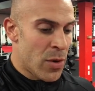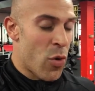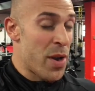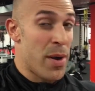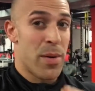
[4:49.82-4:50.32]

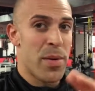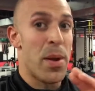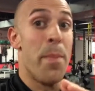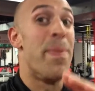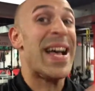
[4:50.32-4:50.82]
Or your
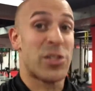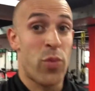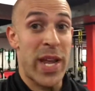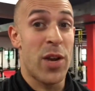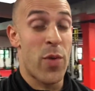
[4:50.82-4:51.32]
best
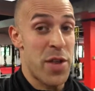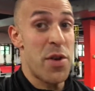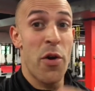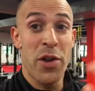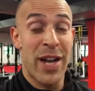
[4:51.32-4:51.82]
week, when you
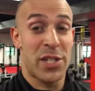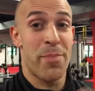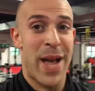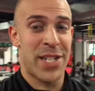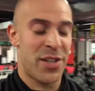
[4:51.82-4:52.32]
know you're at your
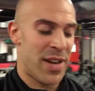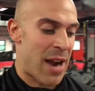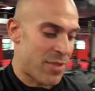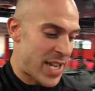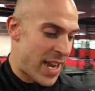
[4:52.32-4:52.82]
best and you're
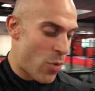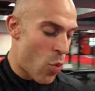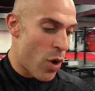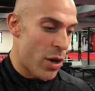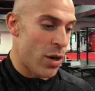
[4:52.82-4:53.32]
not retaining
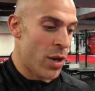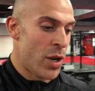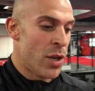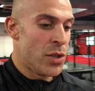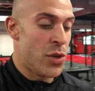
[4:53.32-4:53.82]
water,
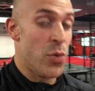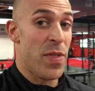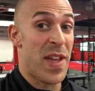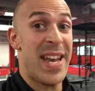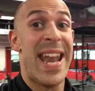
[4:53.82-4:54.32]
to
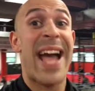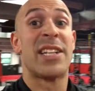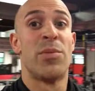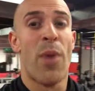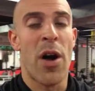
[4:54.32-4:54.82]
the
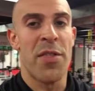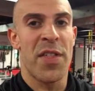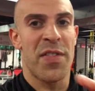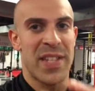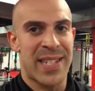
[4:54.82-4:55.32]
next month,
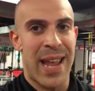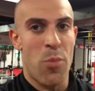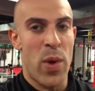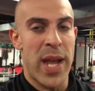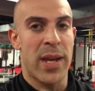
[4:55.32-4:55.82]
the
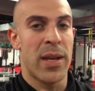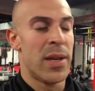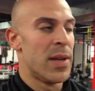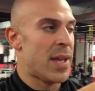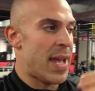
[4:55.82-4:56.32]
same week,
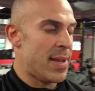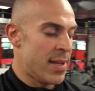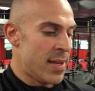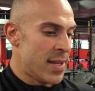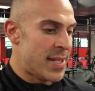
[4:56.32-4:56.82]
okay,
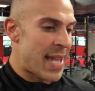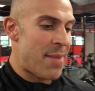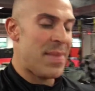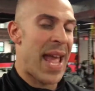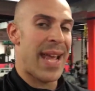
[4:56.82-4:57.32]

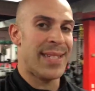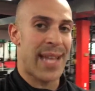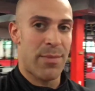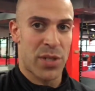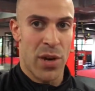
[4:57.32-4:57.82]
same day,
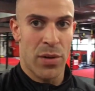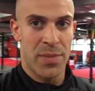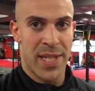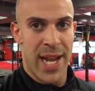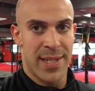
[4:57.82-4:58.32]
same
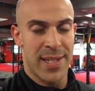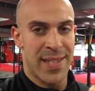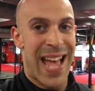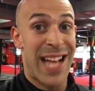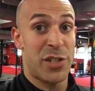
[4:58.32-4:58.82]
circumstances.
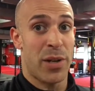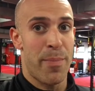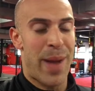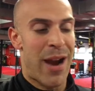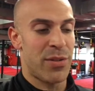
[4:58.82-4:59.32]
That's your
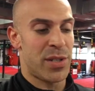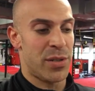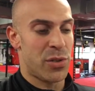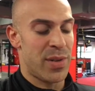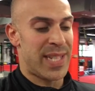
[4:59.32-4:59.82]

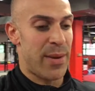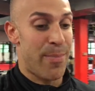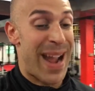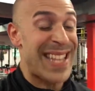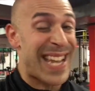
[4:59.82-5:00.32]
comparison. So it
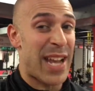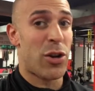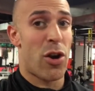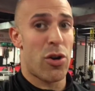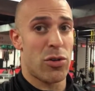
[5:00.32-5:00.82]
might take
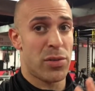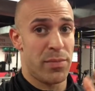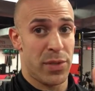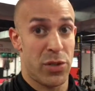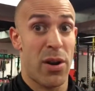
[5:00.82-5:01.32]
girls,
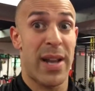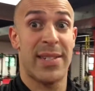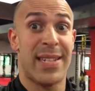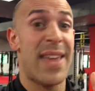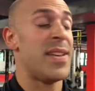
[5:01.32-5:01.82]
sorry to
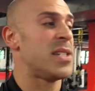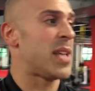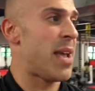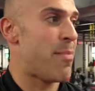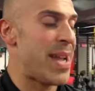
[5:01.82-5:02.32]
say this,
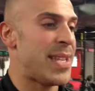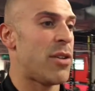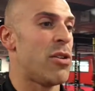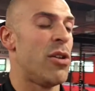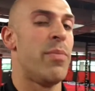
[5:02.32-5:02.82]
okay, it might
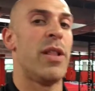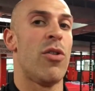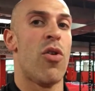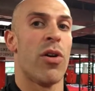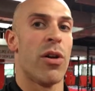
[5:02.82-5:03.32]
take you a little bit
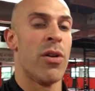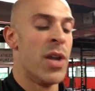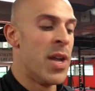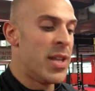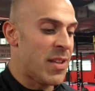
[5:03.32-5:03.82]
longer
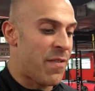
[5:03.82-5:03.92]
to